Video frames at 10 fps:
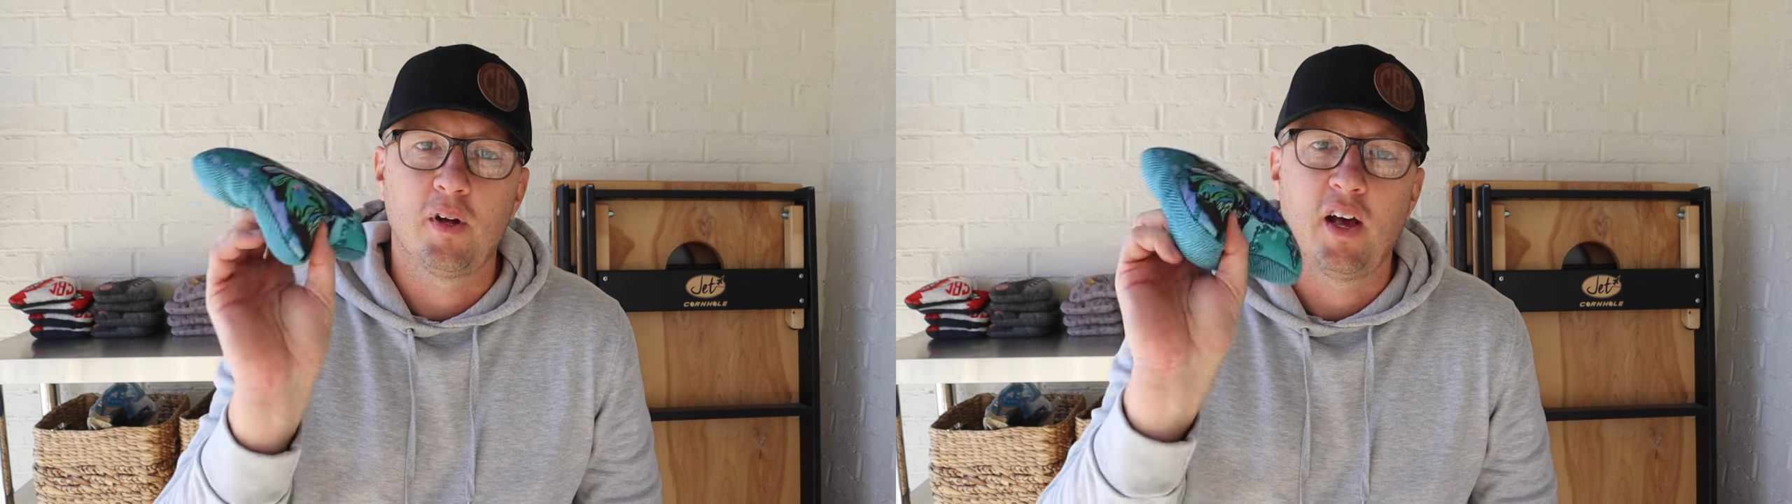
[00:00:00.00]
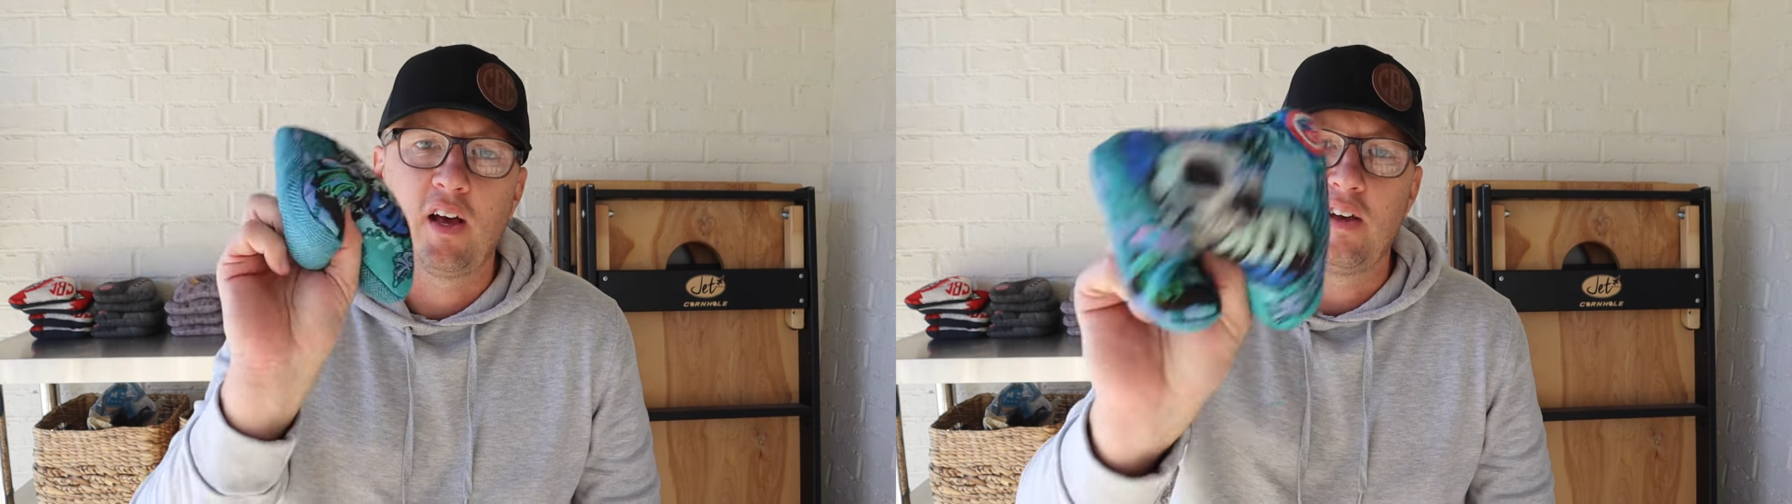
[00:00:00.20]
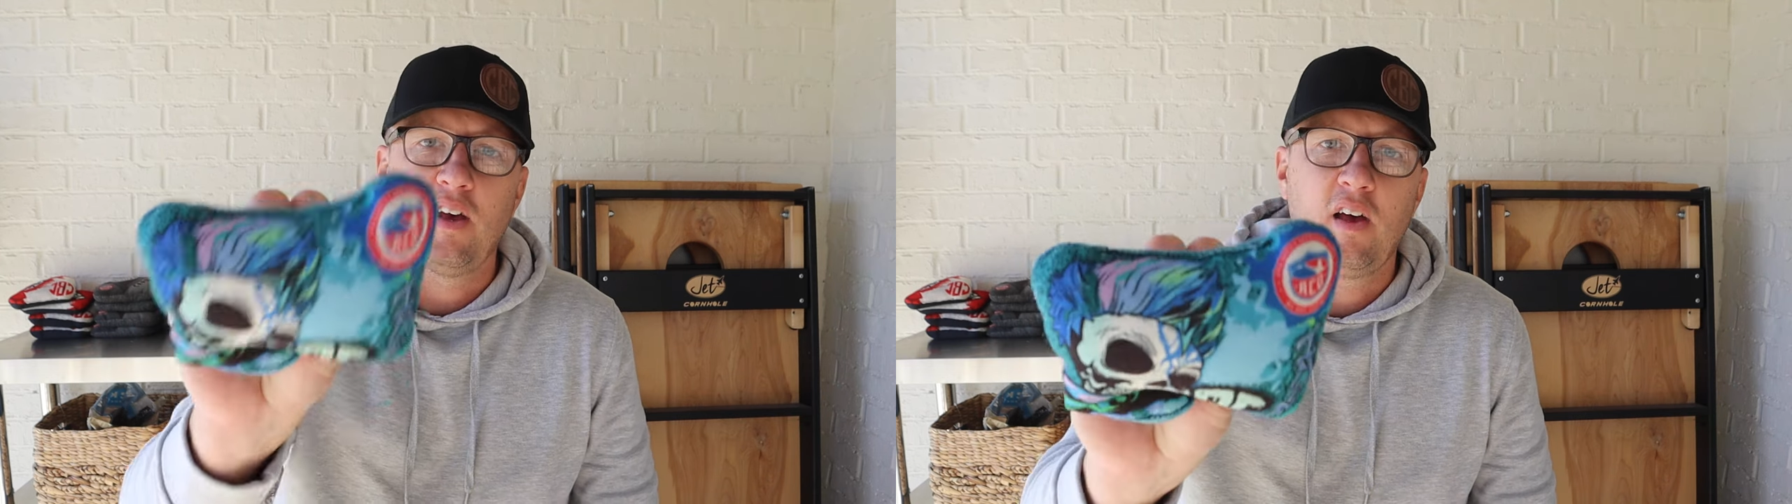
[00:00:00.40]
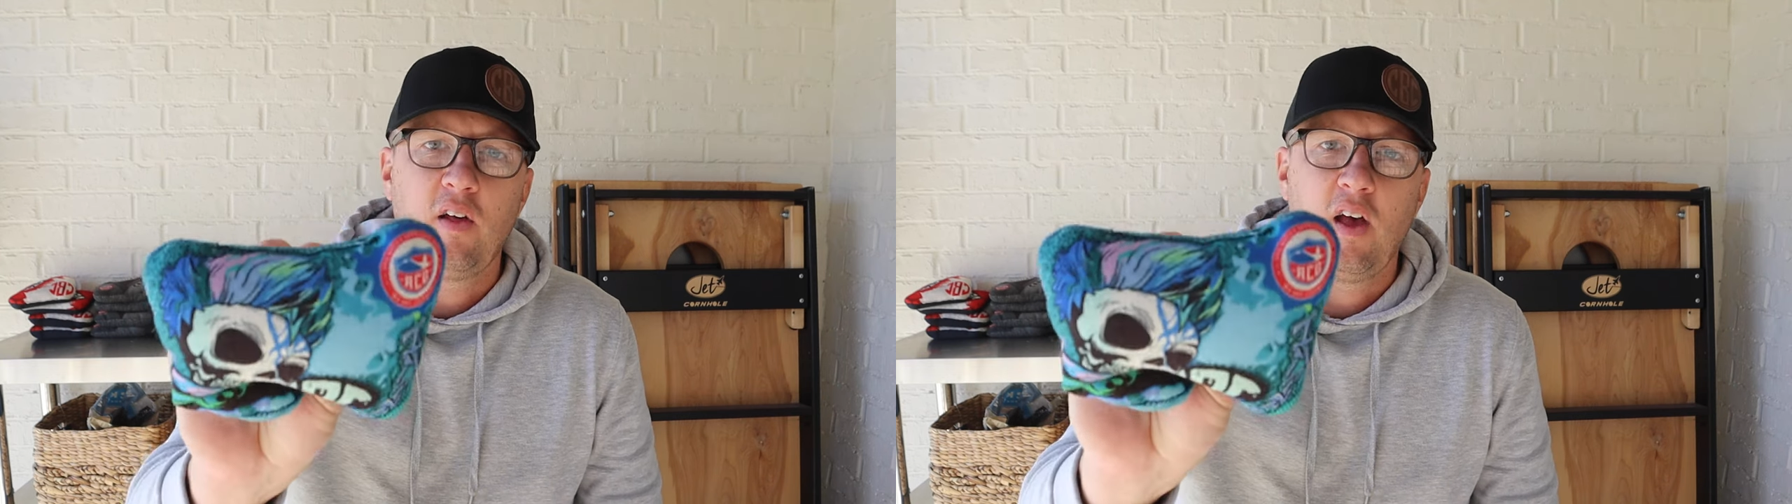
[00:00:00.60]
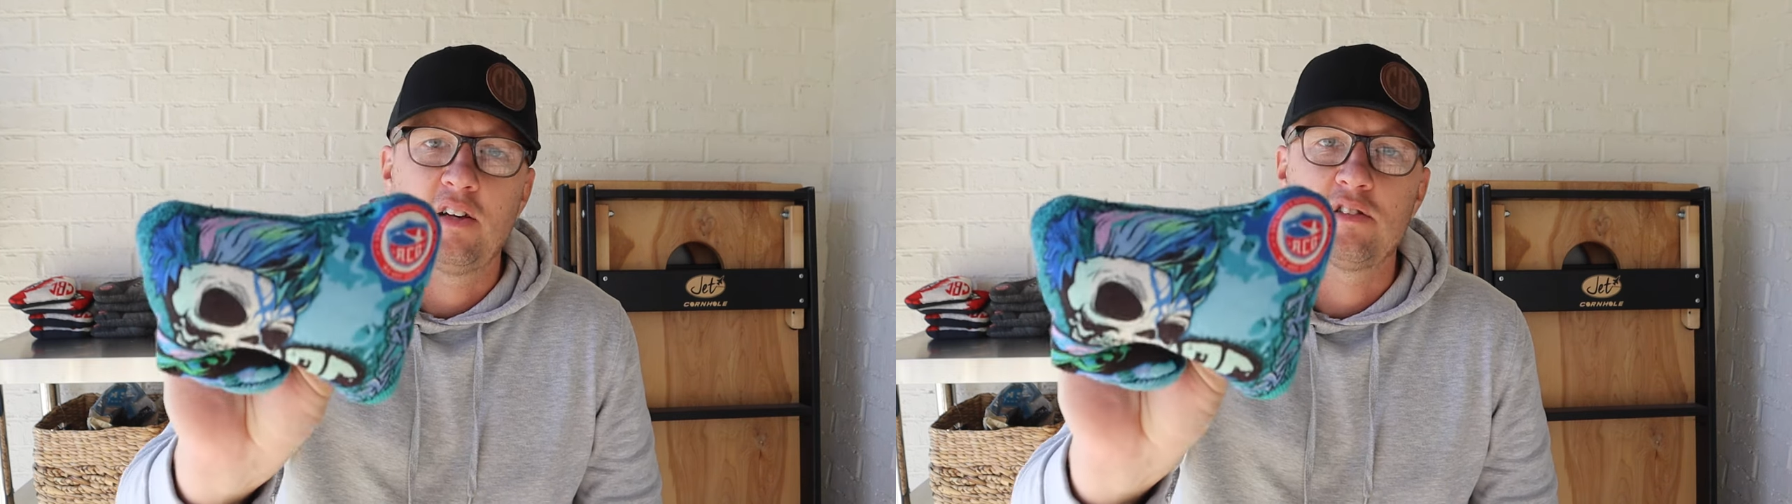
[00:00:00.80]
But hey,
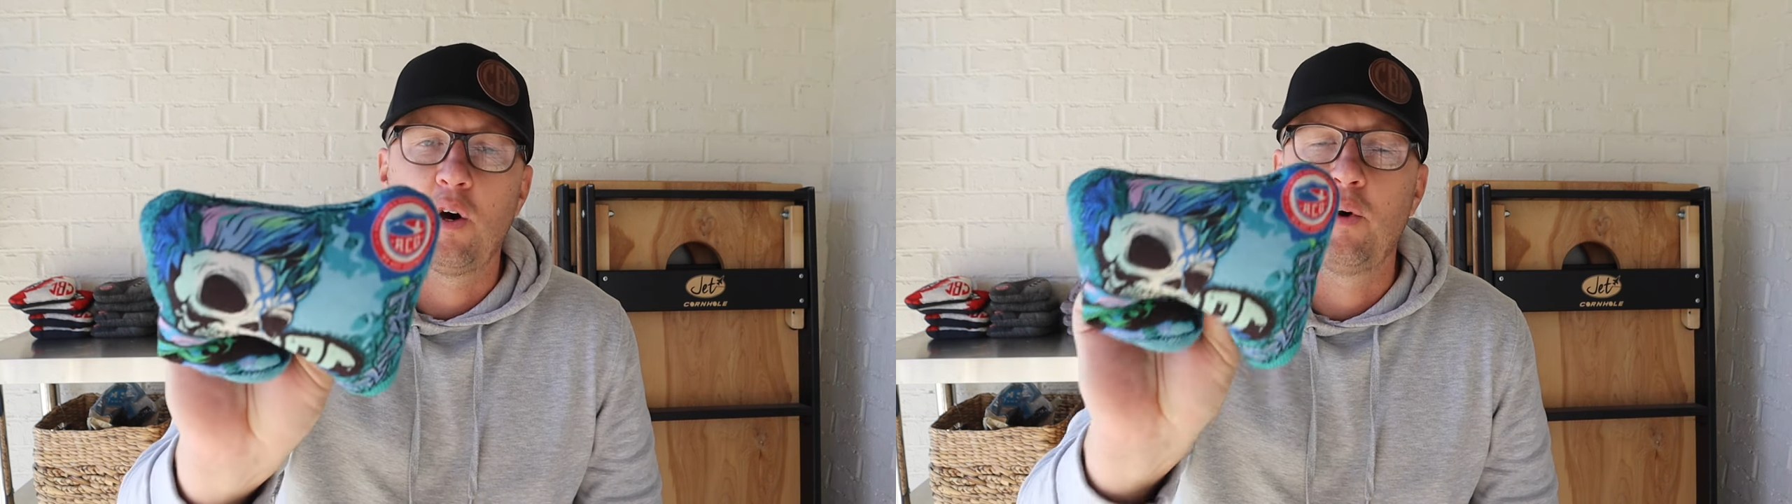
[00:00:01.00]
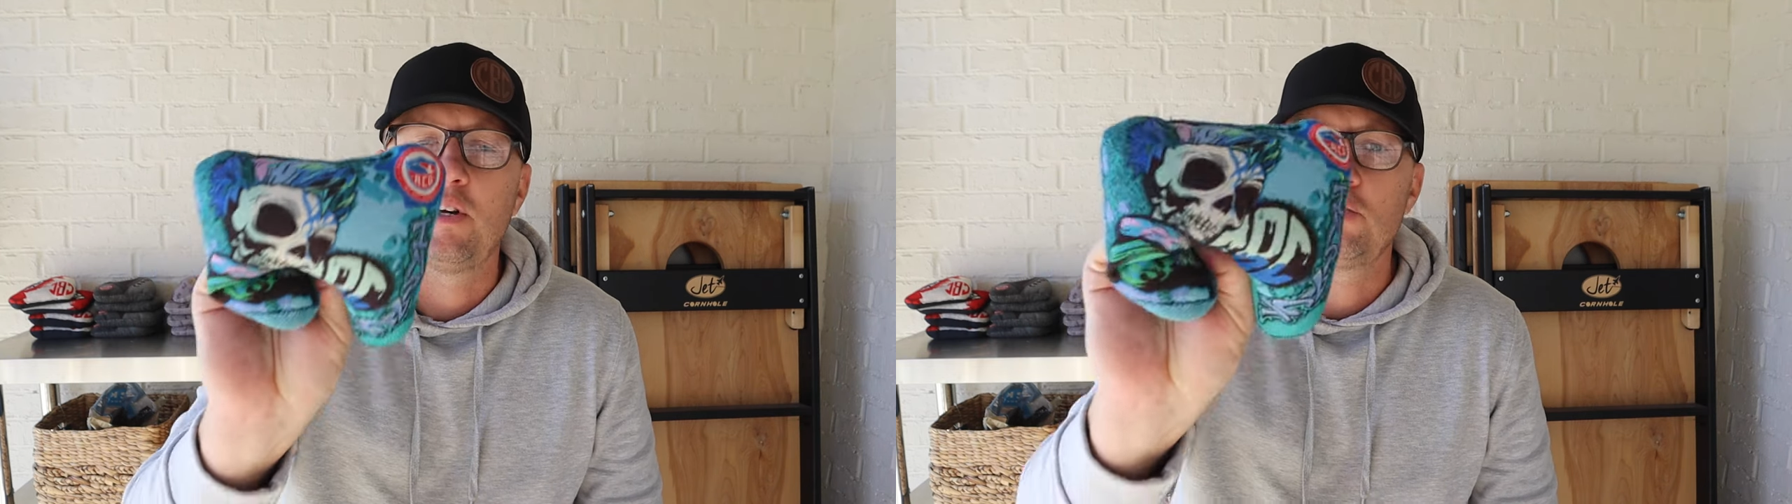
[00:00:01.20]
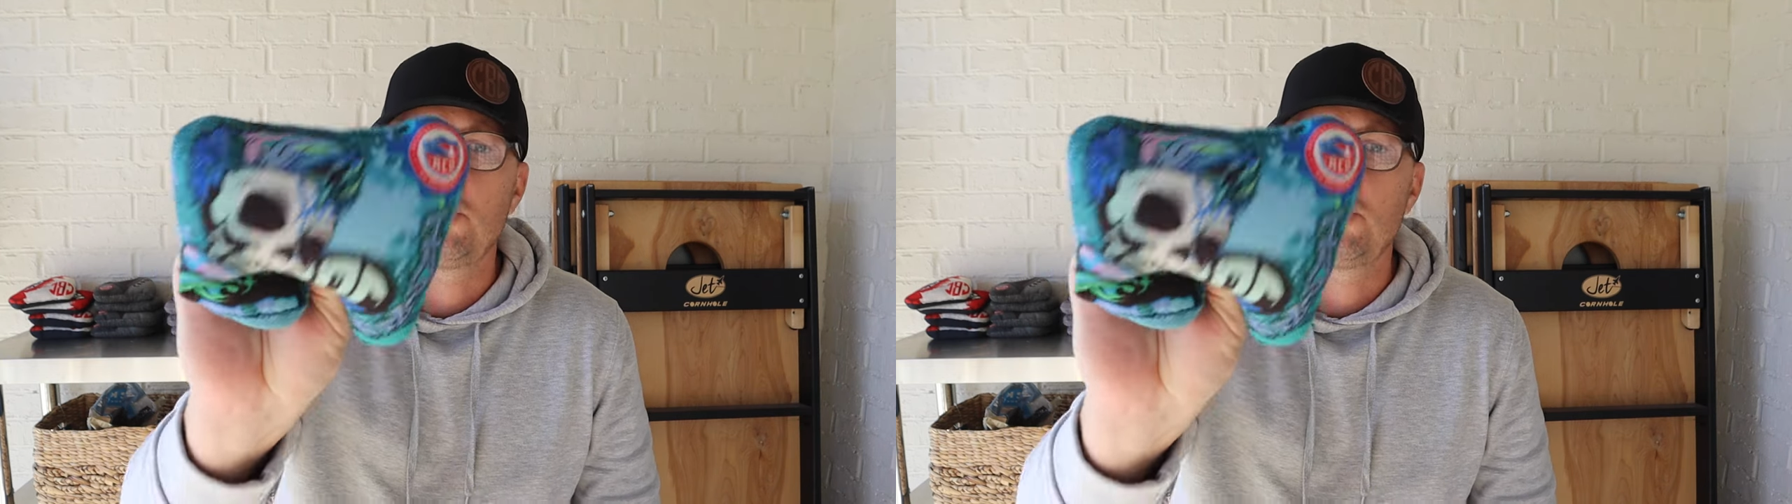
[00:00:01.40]
as always,